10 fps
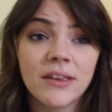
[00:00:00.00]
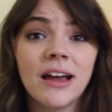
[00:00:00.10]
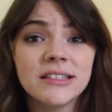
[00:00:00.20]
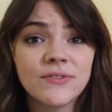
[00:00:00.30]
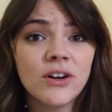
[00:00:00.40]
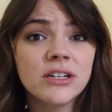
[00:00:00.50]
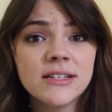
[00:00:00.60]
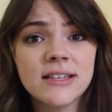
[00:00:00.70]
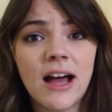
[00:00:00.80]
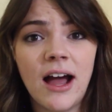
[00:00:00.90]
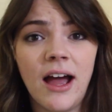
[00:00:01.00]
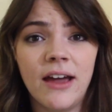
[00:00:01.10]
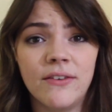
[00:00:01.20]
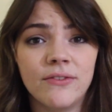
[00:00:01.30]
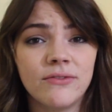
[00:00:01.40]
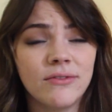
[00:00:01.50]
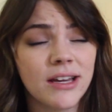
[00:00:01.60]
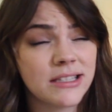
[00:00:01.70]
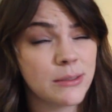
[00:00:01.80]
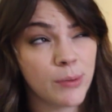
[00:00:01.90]
As far as I've
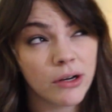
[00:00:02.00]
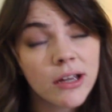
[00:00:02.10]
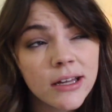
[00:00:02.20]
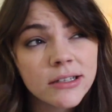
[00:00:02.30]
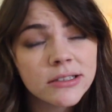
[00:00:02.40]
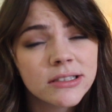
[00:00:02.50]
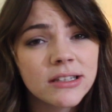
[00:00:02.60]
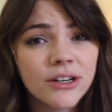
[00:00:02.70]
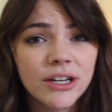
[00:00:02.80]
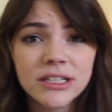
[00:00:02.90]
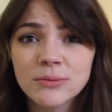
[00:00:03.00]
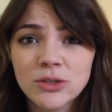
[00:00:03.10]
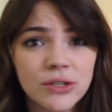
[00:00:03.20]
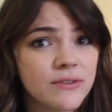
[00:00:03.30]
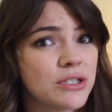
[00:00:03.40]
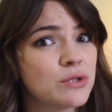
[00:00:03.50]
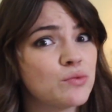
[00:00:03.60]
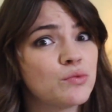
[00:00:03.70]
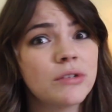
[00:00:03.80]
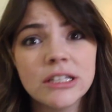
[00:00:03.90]
experienced, their customer service is
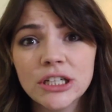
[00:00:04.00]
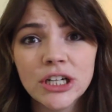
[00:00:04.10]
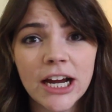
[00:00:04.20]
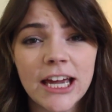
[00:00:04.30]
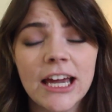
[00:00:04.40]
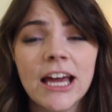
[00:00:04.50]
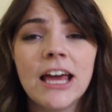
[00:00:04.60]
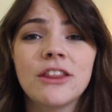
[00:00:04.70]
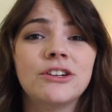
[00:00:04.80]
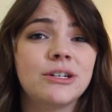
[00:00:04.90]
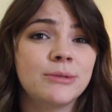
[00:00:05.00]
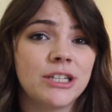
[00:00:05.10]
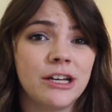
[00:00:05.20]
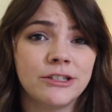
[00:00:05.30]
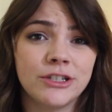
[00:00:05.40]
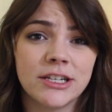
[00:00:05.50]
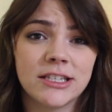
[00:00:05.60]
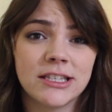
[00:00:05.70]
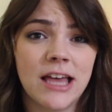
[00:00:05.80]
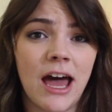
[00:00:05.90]
really great. The
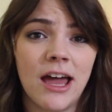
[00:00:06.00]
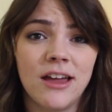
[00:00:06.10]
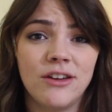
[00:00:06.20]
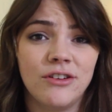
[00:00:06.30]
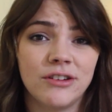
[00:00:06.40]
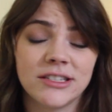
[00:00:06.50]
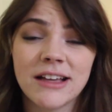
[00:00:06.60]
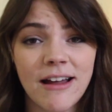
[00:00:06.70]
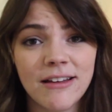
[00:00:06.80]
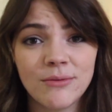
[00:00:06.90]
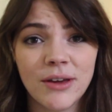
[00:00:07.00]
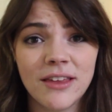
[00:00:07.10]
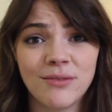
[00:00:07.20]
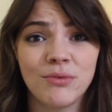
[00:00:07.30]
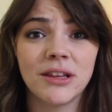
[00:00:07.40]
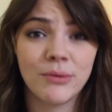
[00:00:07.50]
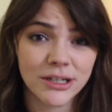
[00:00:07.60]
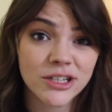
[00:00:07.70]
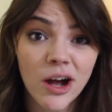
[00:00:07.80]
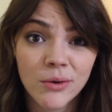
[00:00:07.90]
dermatologists that you're assigned with really
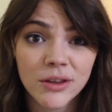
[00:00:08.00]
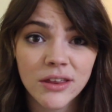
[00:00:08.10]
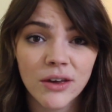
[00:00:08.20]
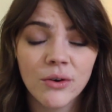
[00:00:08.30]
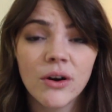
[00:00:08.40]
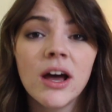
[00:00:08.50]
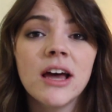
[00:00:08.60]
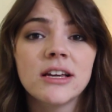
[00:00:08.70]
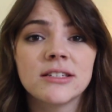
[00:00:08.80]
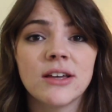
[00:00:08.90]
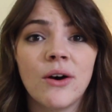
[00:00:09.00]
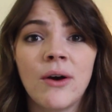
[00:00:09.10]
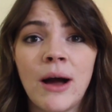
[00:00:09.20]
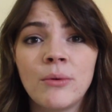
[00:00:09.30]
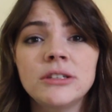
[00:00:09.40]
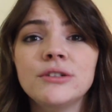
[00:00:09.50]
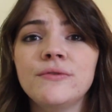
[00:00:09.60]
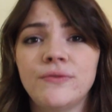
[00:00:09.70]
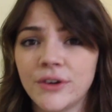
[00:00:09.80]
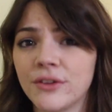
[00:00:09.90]
want to talk with you. So I want to
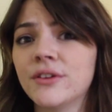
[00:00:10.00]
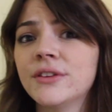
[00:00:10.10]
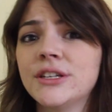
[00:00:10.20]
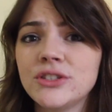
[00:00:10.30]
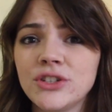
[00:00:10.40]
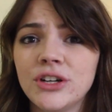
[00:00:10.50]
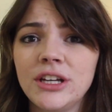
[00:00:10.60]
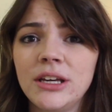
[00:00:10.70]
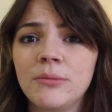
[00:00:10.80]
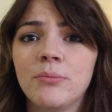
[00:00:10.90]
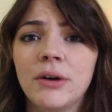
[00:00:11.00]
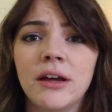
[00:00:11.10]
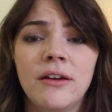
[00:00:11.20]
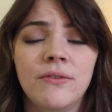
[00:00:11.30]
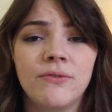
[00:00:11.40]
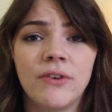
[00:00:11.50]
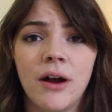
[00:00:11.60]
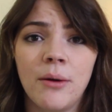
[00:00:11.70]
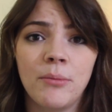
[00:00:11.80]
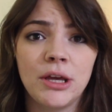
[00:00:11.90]
further this journey, but
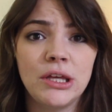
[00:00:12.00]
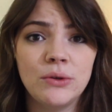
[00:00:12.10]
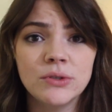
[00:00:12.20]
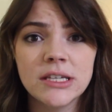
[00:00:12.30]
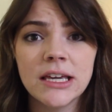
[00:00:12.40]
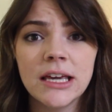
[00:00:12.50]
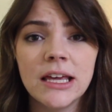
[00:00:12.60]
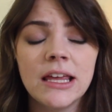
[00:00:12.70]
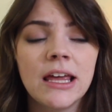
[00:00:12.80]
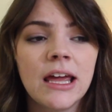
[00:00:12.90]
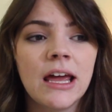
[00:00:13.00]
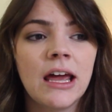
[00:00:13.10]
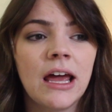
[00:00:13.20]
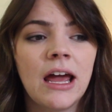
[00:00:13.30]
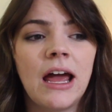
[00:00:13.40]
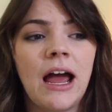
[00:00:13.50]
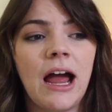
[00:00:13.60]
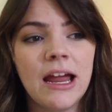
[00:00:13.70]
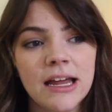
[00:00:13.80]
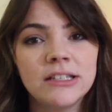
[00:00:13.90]
from using it,
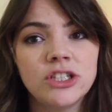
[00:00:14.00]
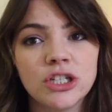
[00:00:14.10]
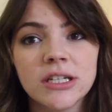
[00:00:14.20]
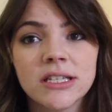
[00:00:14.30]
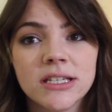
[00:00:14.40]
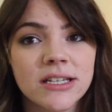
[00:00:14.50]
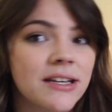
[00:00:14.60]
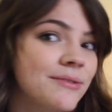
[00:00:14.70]
it's just